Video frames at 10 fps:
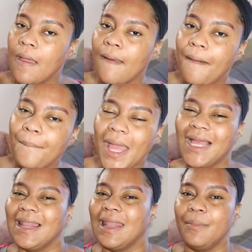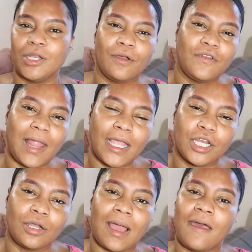Come back, let me know if you like
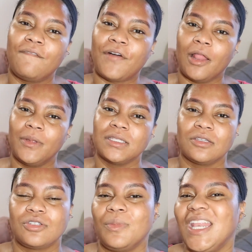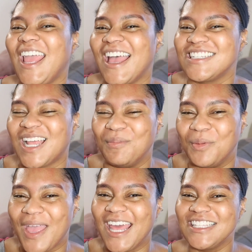it or not. Follow me on social media at Sham the
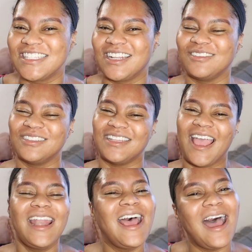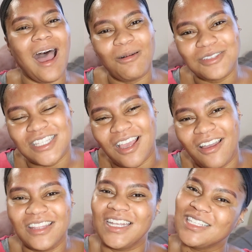Baddest, and other than that, I will see
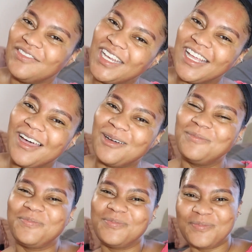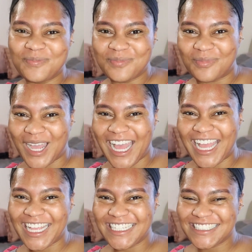y'all in the next video.
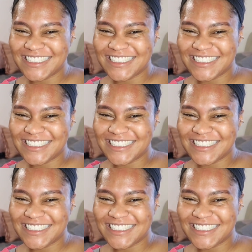Bye.